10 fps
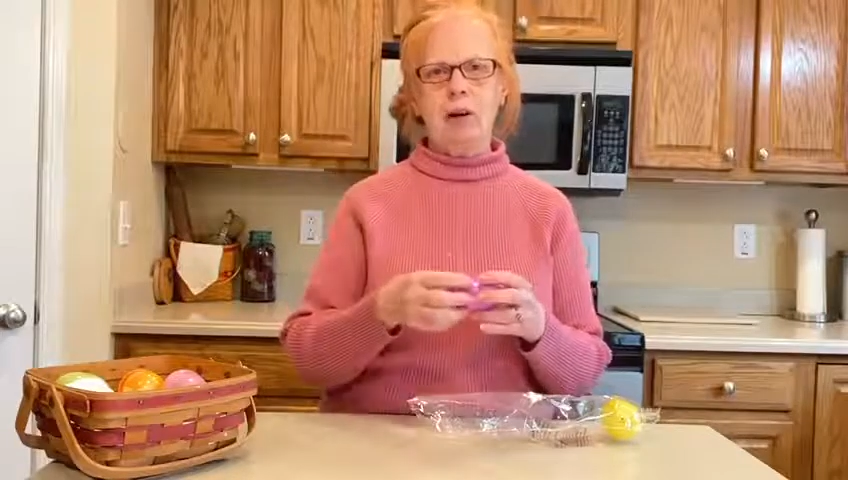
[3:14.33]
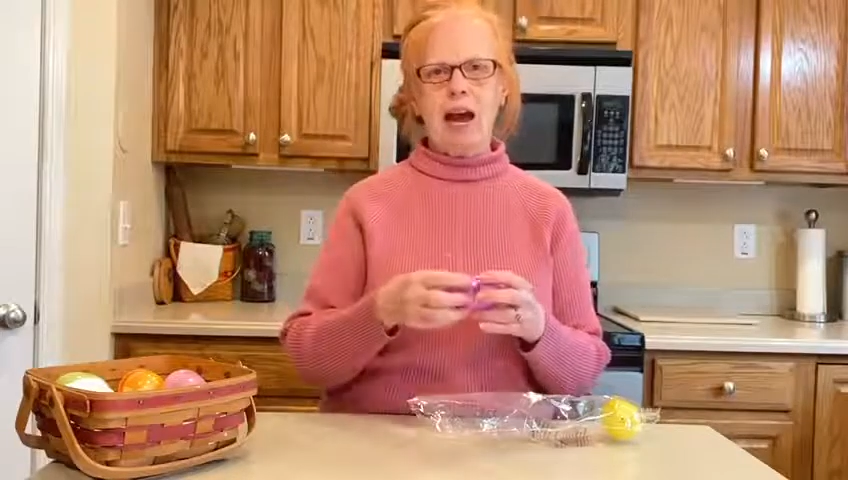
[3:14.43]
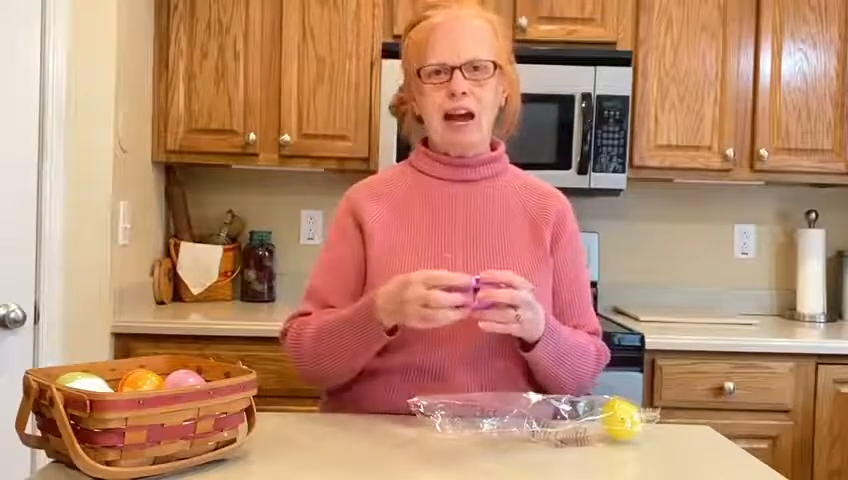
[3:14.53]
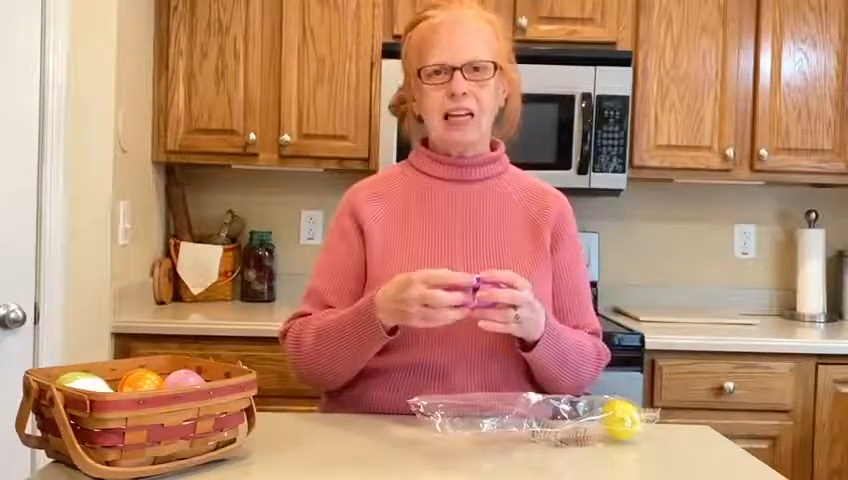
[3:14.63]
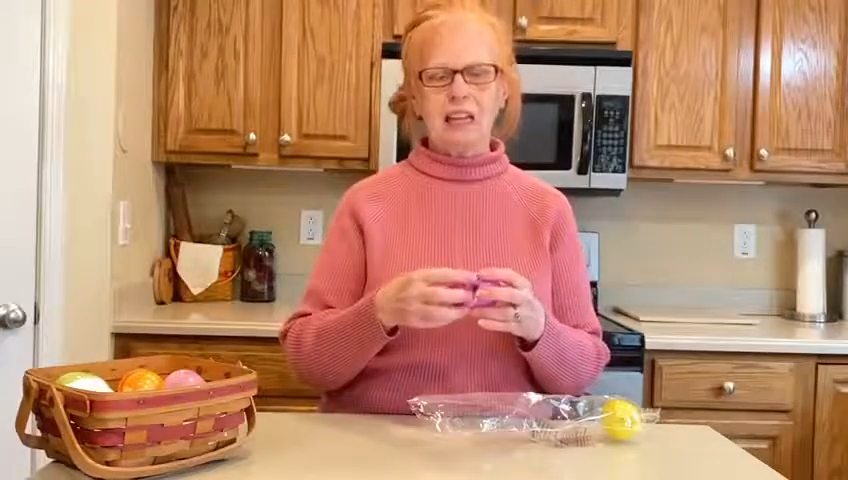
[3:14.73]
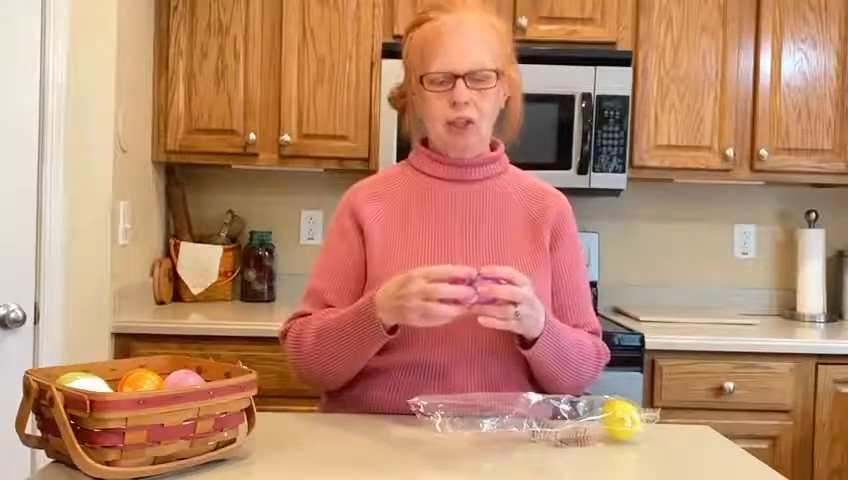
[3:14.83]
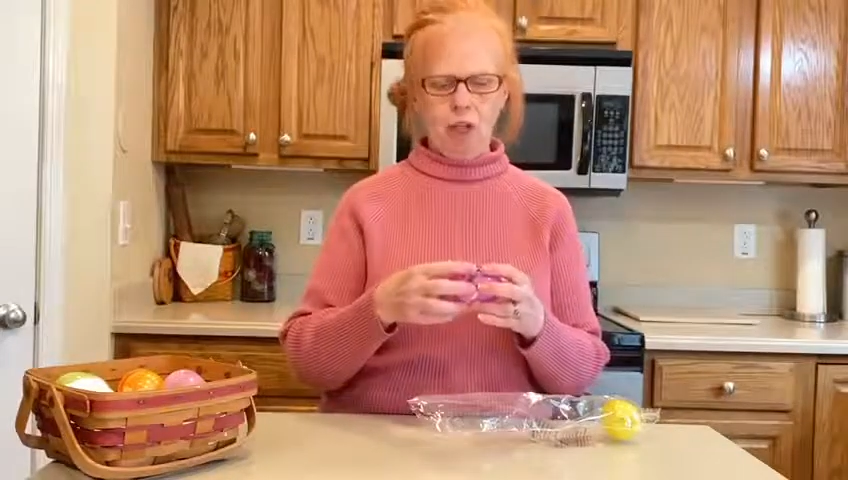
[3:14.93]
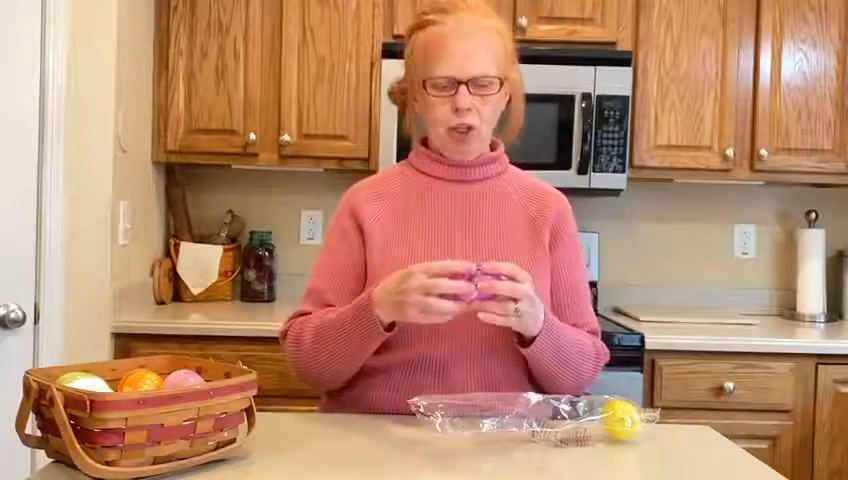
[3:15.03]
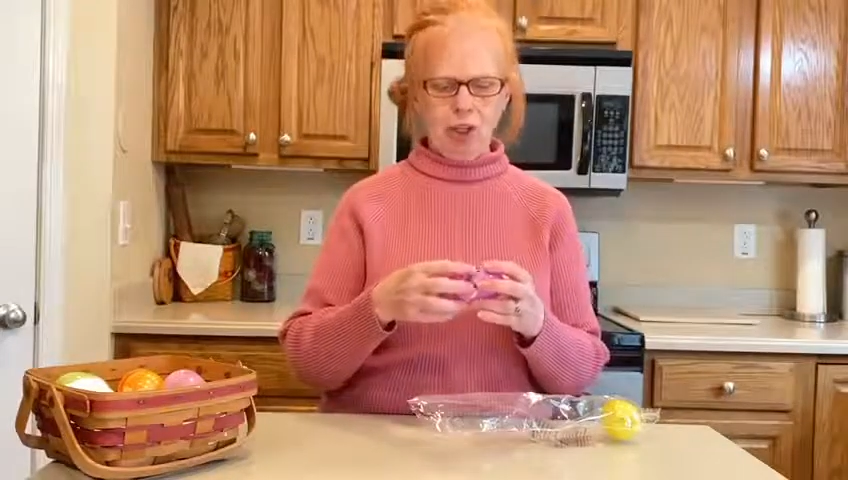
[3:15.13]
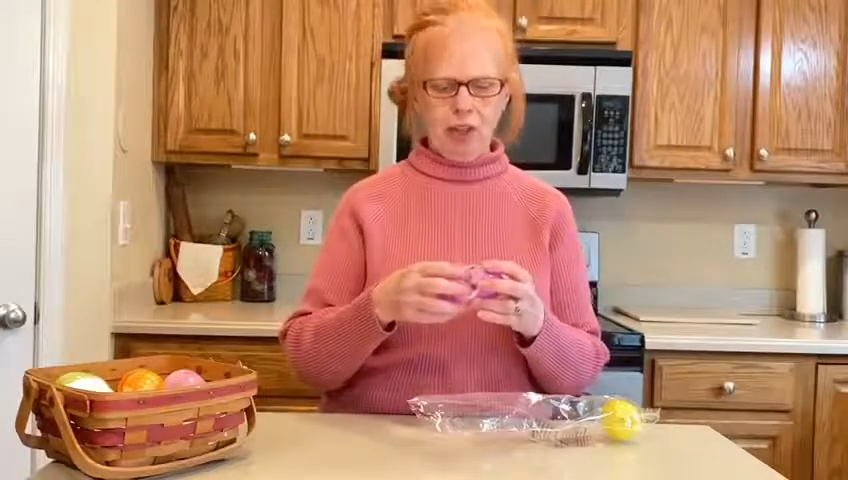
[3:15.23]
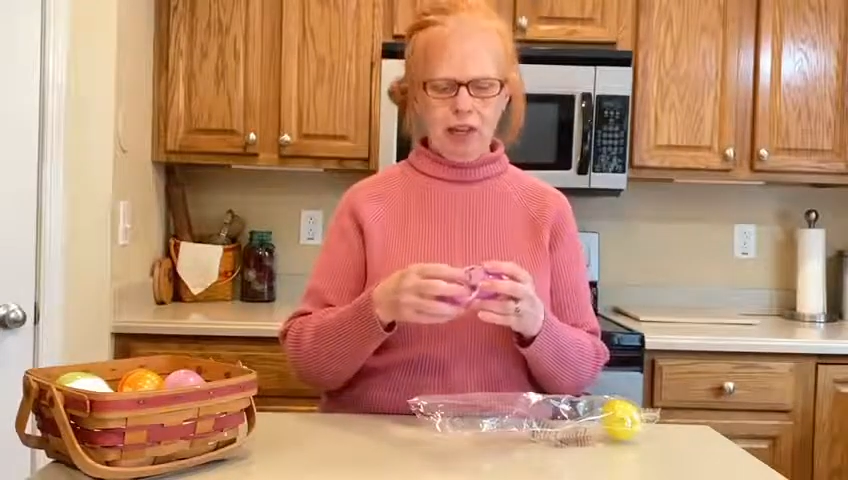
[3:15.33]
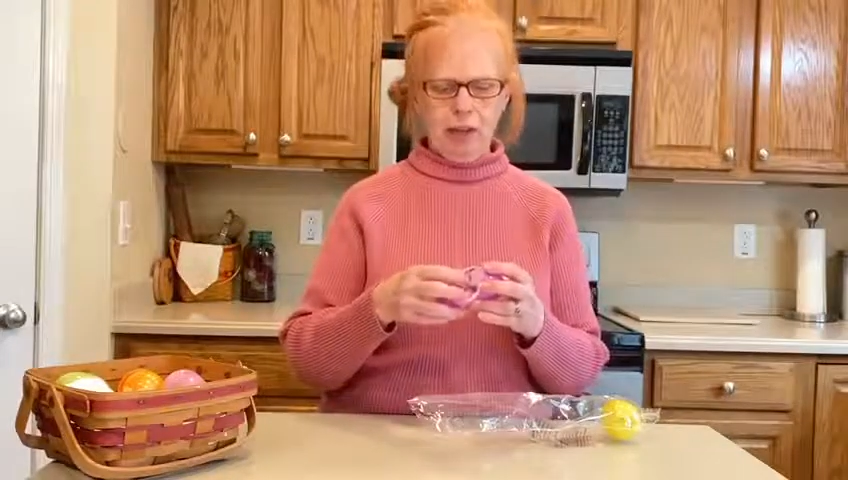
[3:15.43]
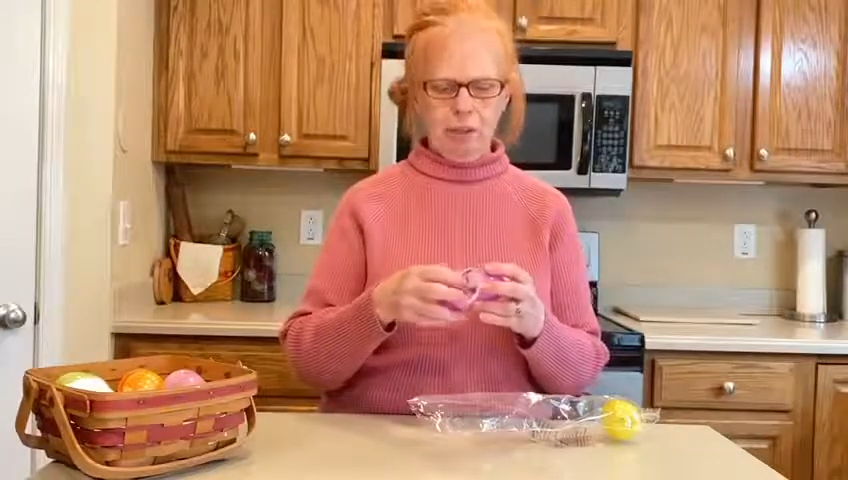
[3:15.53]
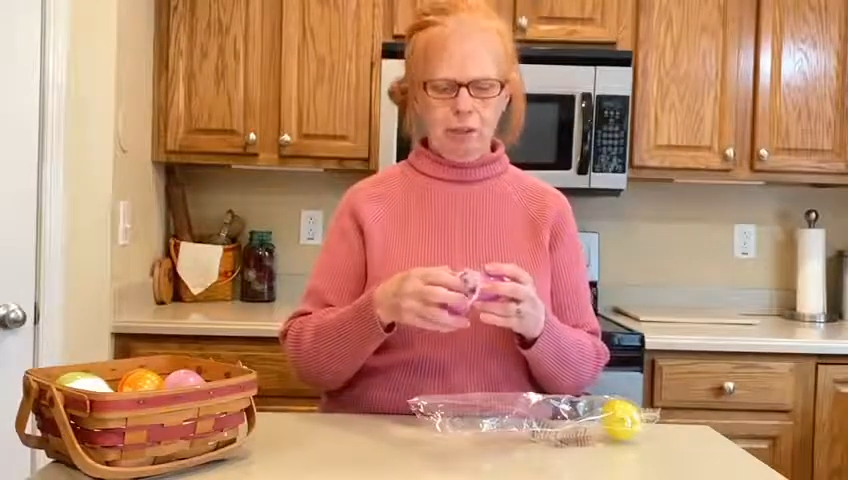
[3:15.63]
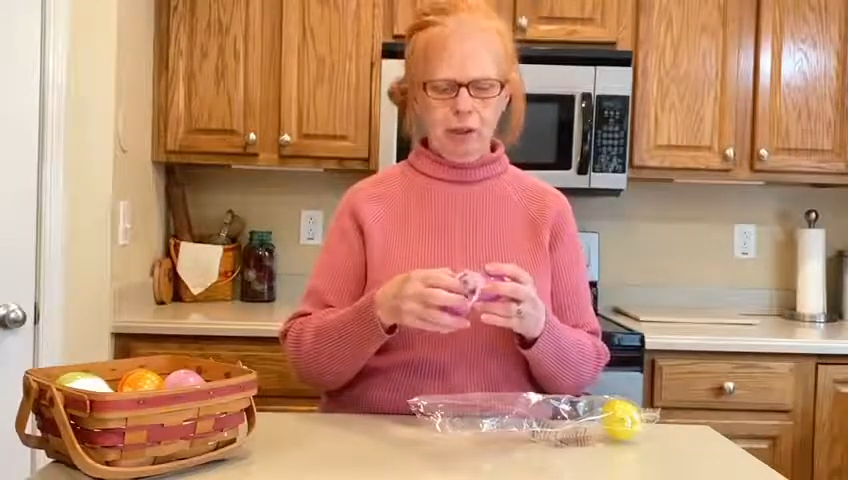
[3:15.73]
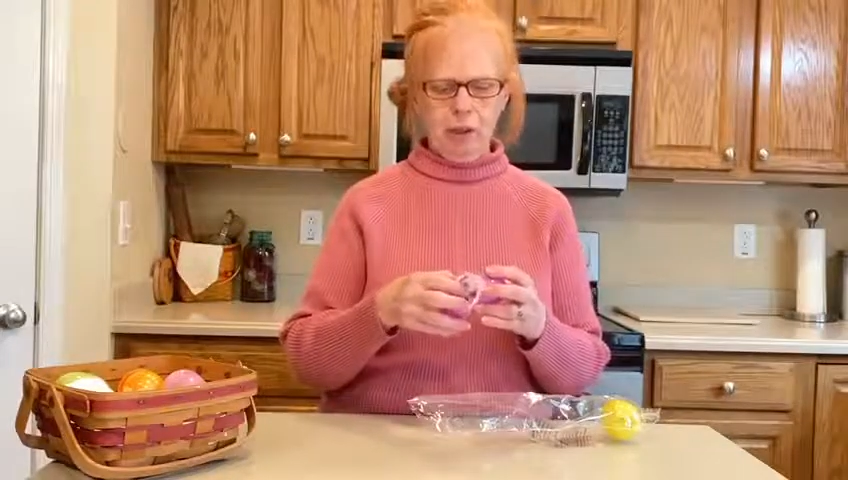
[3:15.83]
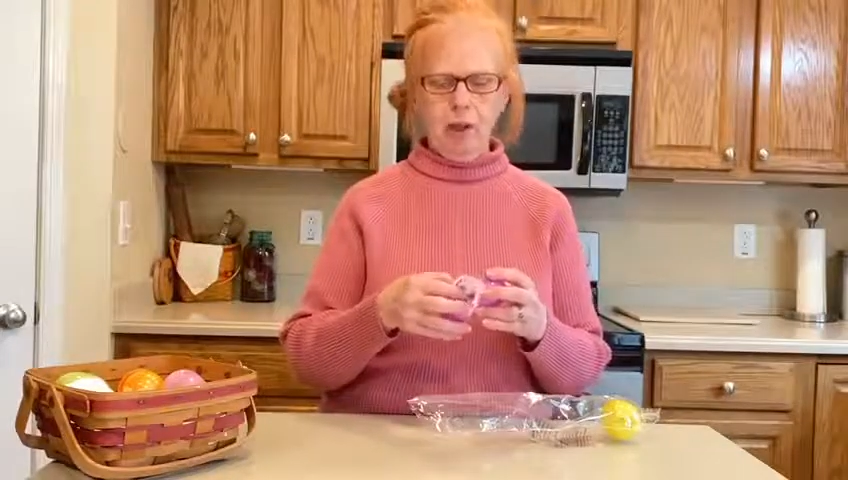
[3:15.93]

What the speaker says: back and hurt him.